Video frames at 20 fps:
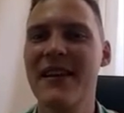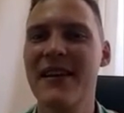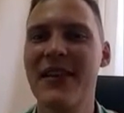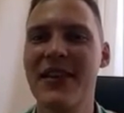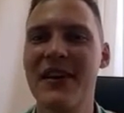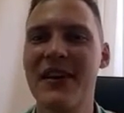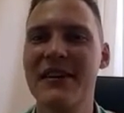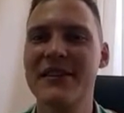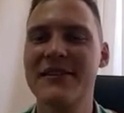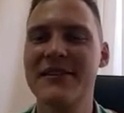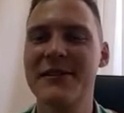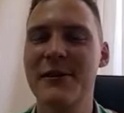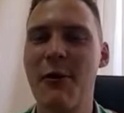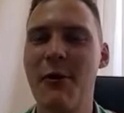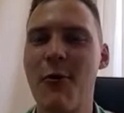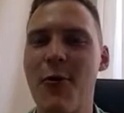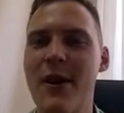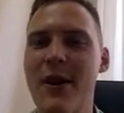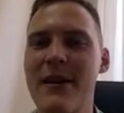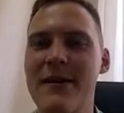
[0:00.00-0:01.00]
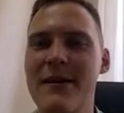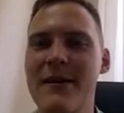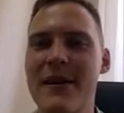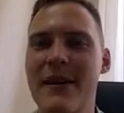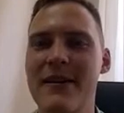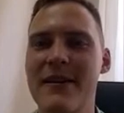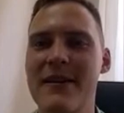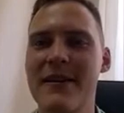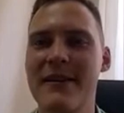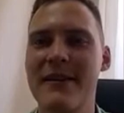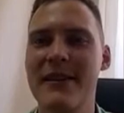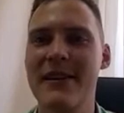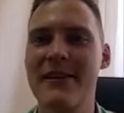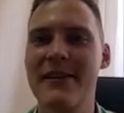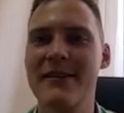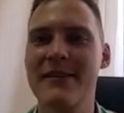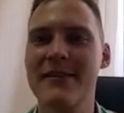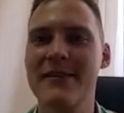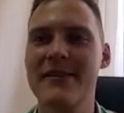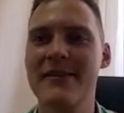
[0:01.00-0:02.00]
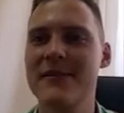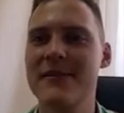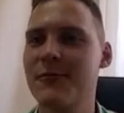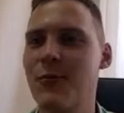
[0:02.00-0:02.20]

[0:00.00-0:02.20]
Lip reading: That's great. I think that it is